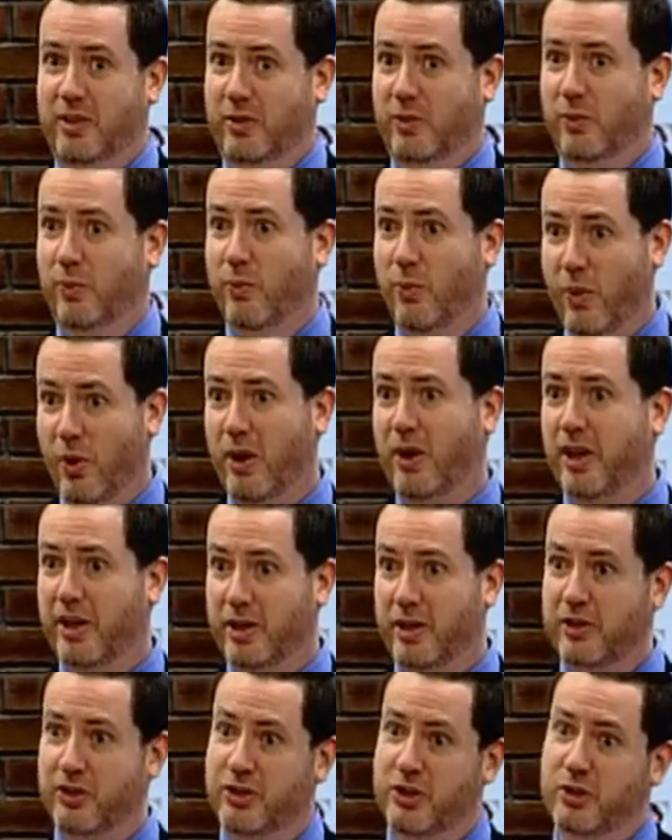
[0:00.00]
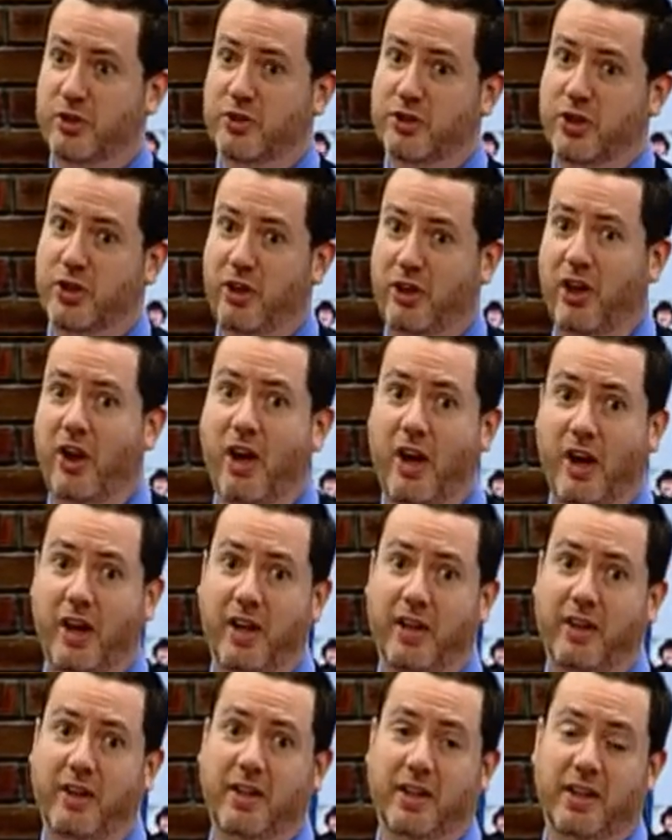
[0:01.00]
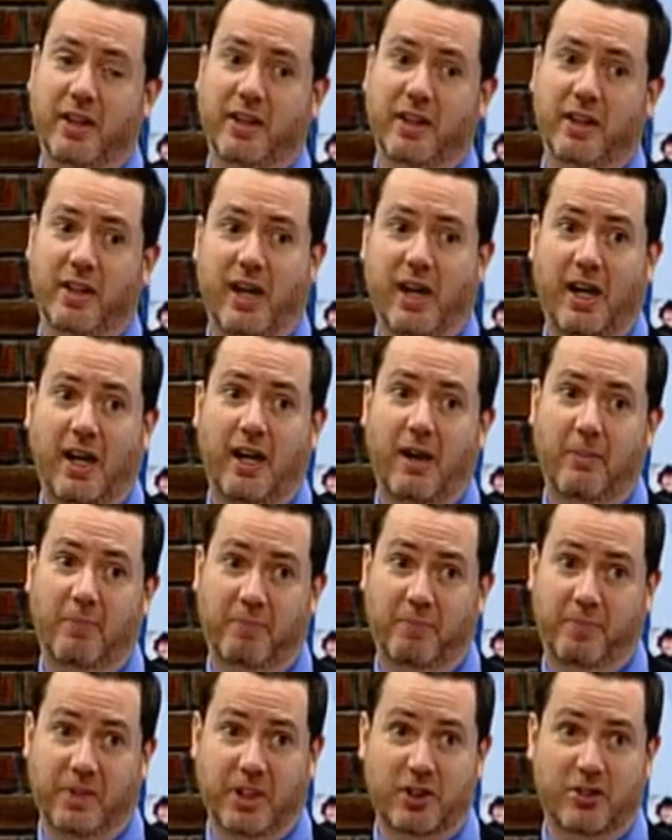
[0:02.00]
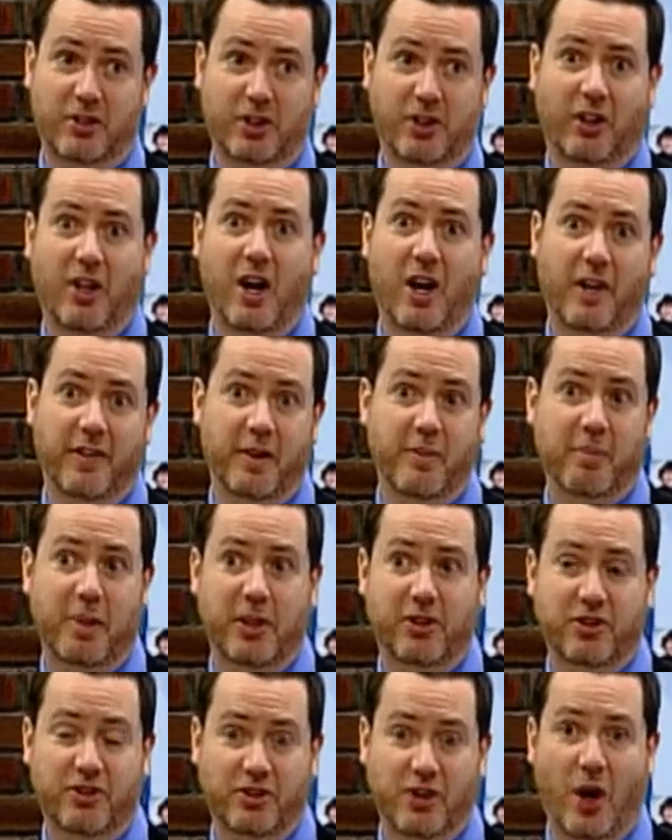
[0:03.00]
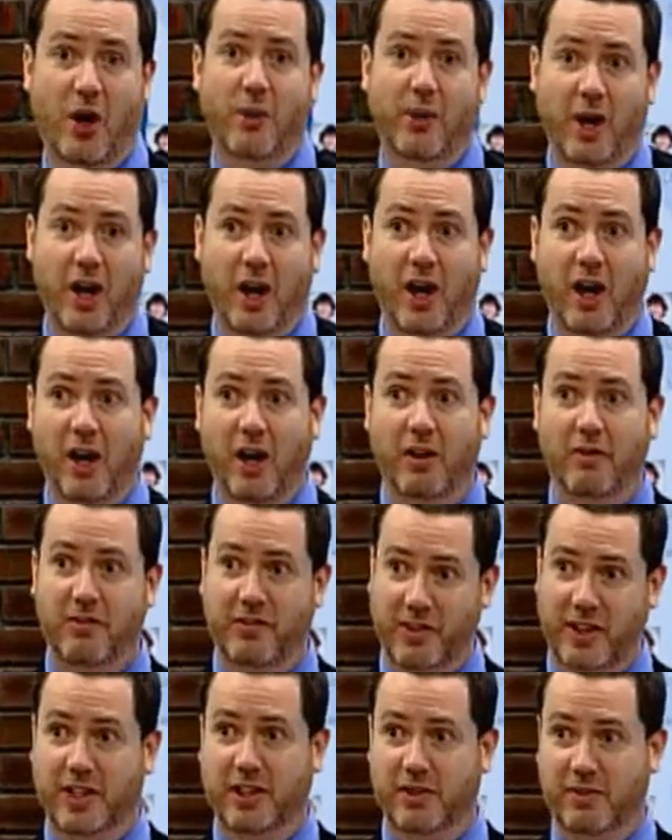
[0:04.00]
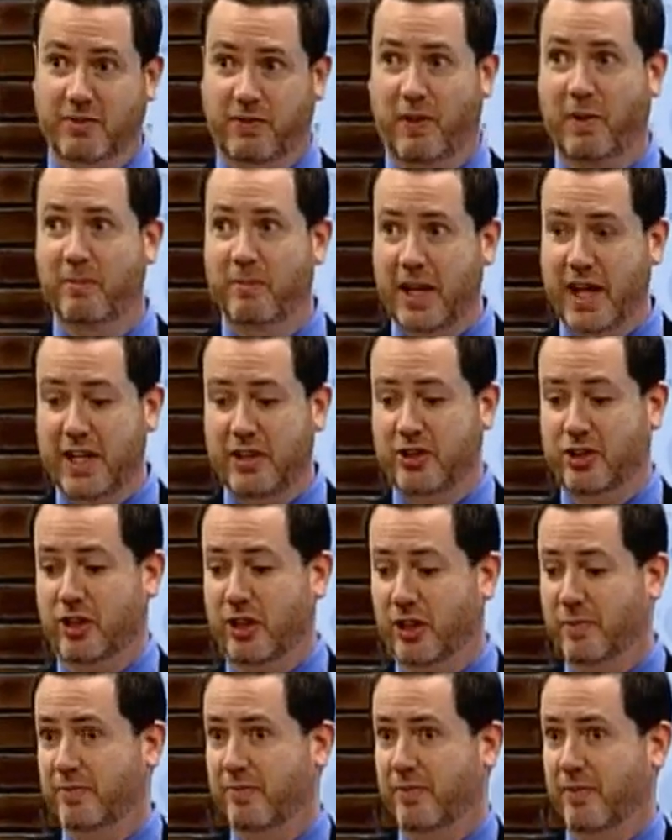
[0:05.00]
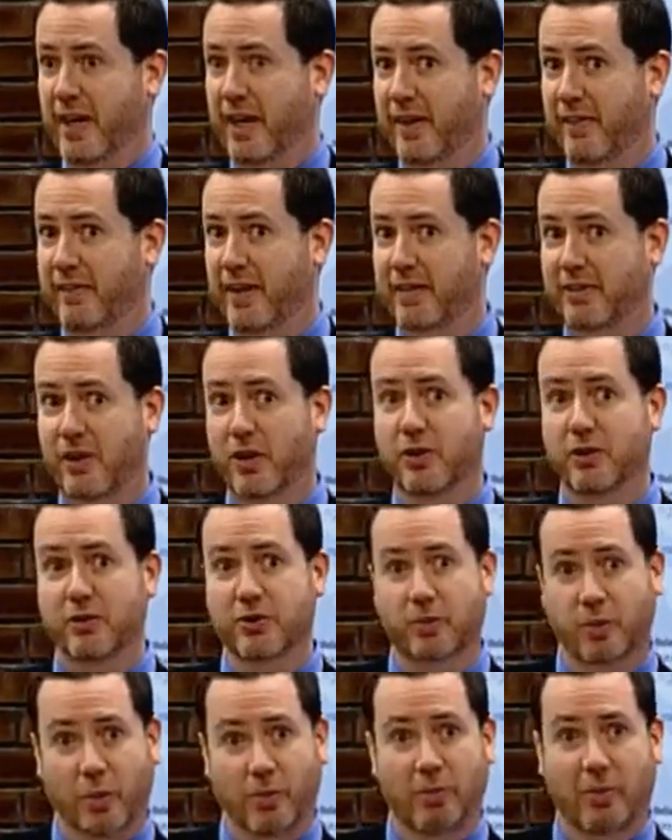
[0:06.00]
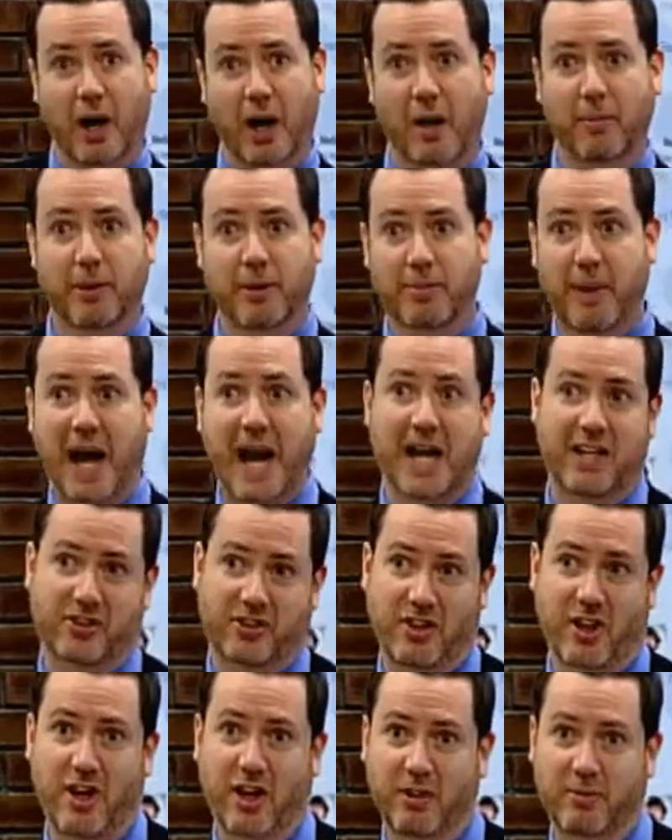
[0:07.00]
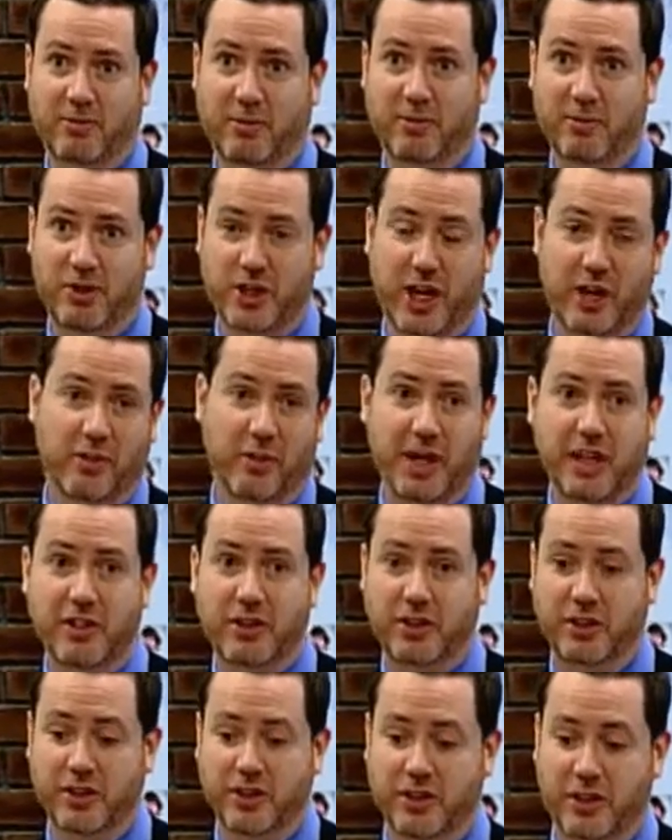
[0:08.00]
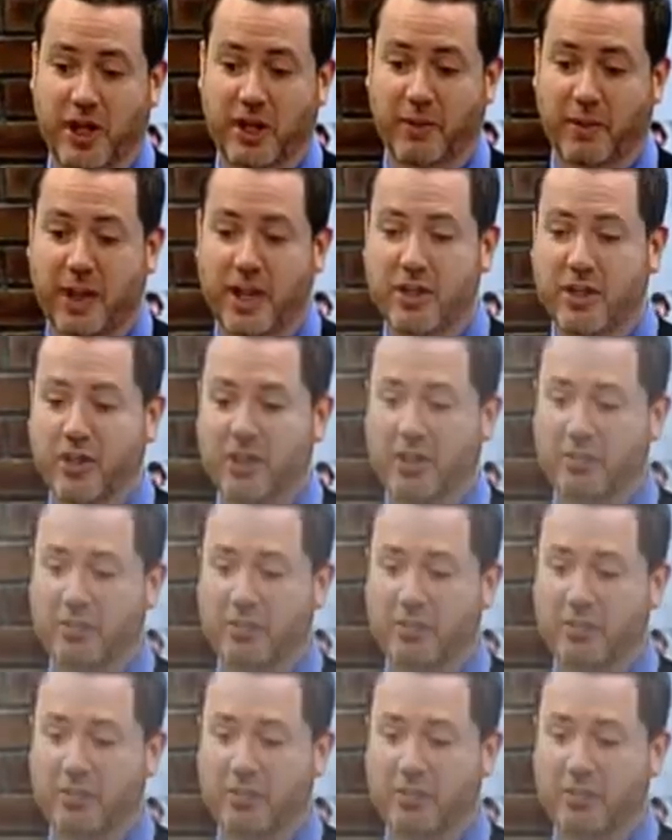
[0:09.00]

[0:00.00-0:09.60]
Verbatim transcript: warriors who took on, um, took on the persona of things from nature and that those were probably passed on from generation to generation